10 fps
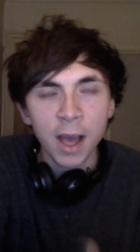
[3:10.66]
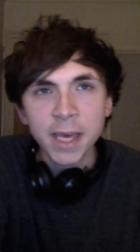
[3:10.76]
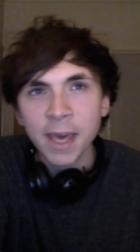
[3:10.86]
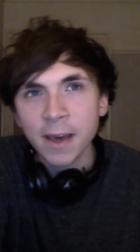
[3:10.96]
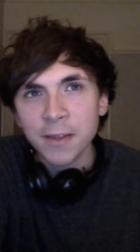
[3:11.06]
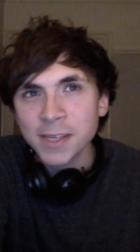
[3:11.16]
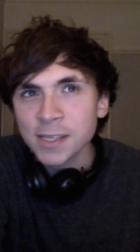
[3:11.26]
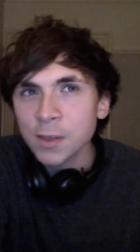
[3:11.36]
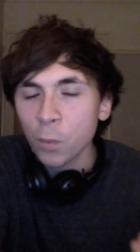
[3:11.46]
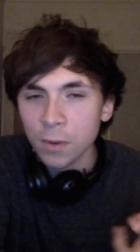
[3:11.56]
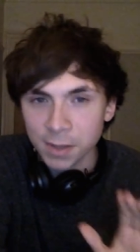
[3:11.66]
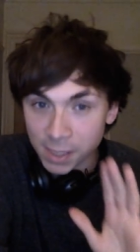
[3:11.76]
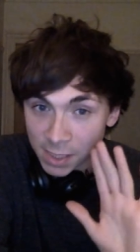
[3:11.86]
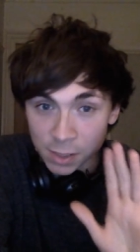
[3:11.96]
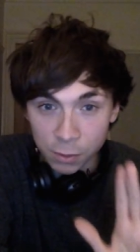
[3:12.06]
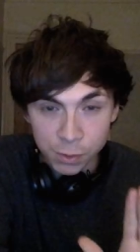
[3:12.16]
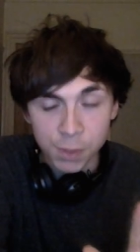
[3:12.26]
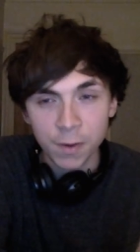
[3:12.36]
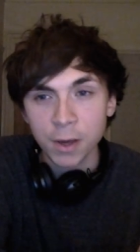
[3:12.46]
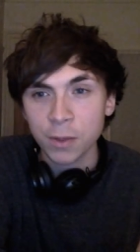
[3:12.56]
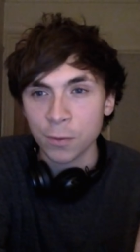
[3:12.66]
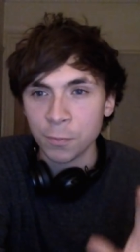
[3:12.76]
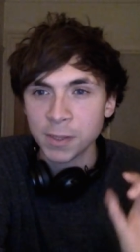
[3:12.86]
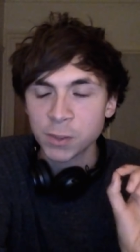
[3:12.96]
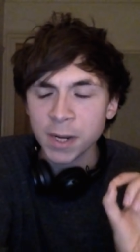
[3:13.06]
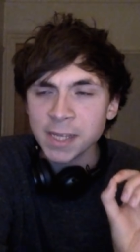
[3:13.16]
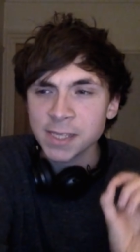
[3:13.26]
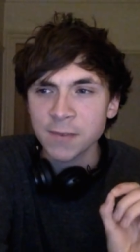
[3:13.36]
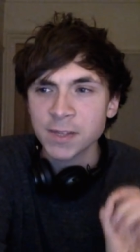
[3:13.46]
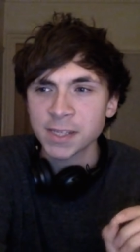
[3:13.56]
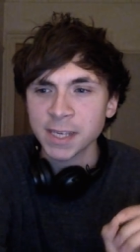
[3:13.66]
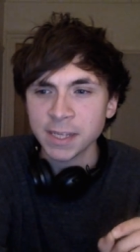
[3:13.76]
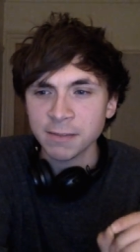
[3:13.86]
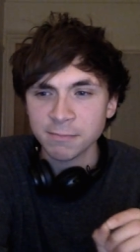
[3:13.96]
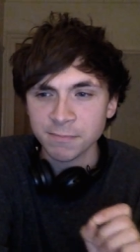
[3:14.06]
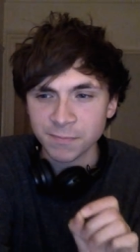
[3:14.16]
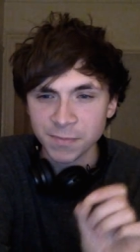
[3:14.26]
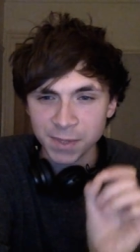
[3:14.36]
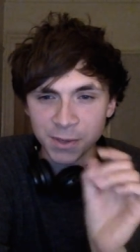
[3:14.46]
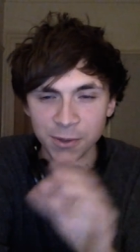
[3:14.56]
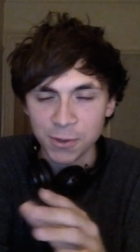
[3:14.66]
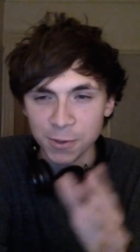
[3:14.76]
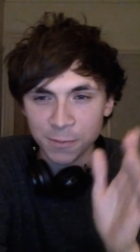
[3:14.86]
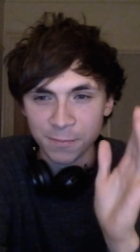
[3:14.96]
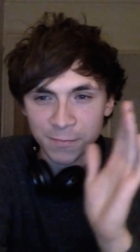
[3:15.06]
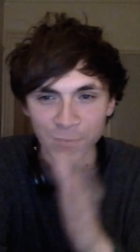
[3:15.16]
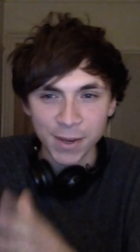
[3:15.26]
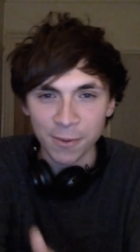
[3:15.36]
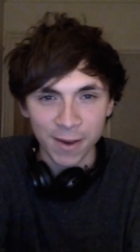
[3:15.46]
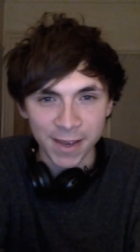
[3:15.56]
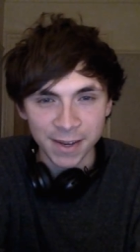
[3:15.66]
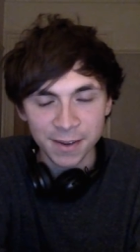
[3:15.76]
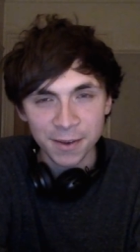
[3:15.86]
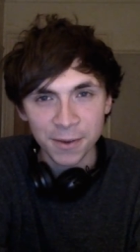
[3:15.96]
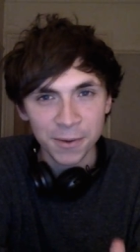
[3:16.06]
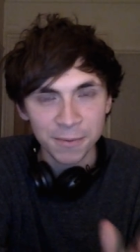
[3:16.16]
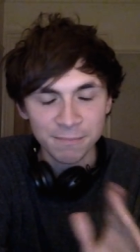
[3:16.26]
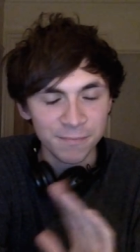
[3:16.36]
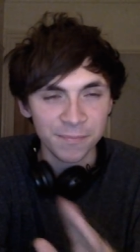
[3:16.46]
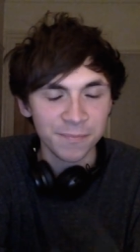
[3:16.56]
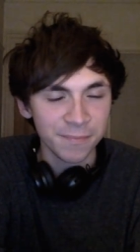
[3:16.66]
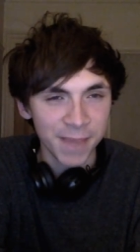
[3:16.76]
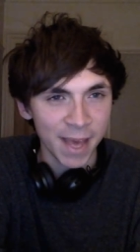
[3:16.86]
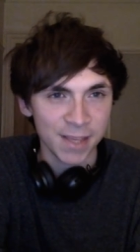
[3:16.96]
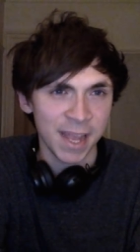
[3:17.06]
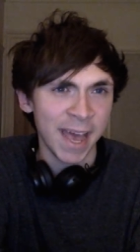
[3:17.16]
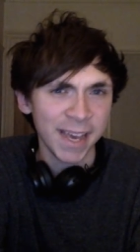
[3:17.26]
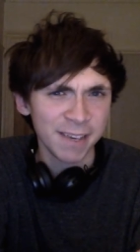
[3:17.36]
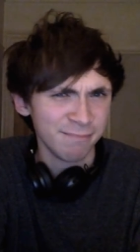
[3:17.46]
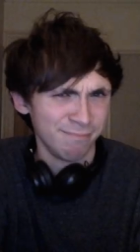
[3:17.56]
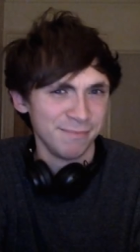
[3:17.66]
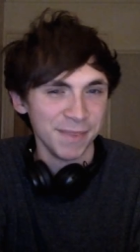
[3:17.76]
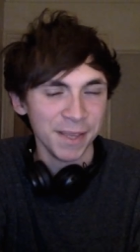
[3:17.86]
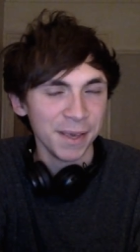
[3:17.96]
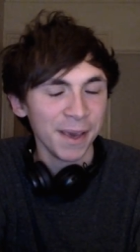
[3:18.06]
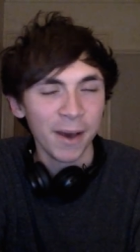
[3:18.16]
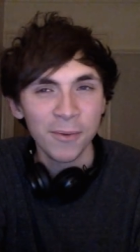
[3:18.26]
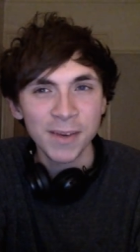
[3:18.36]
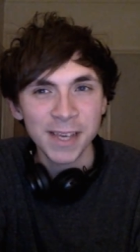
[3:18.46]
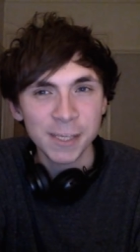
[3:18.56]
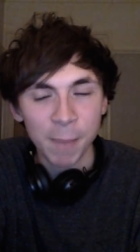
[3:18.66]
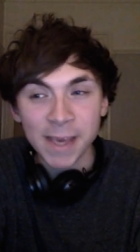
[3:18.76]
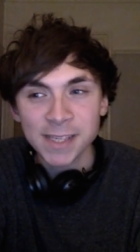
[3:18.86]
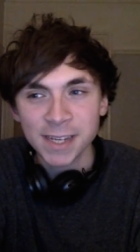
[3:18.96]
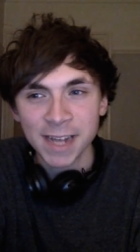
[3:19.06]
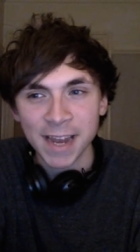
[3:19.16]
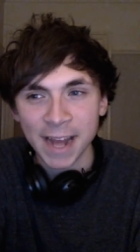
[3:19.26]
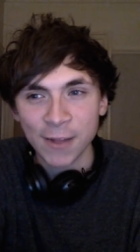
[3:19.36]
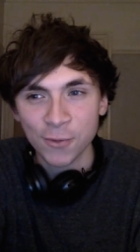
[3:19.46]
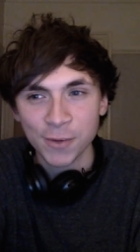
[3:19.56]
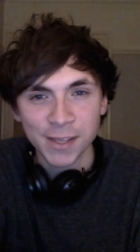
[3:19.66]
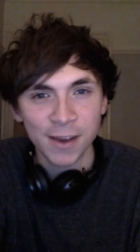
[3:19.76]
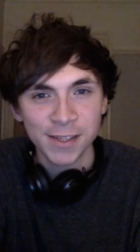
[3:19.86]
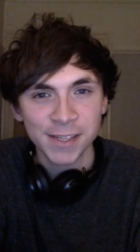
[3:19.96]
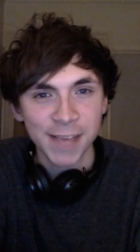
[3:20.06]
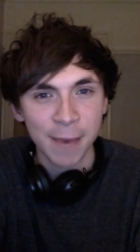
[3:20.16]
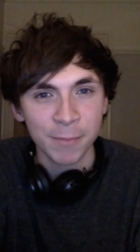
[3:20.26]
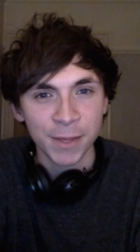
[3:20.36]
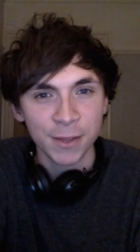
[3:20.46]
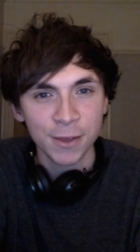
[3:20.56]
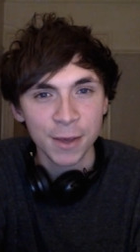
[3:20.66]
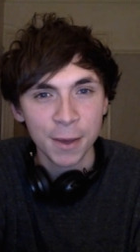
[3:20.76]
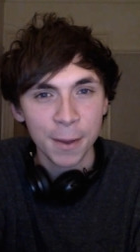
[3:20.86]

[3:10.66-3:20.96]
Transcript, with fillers: yeah, this is a, this is controversial. But 2017 YouTube Rewind hashtag is basically a natural disaster sandwich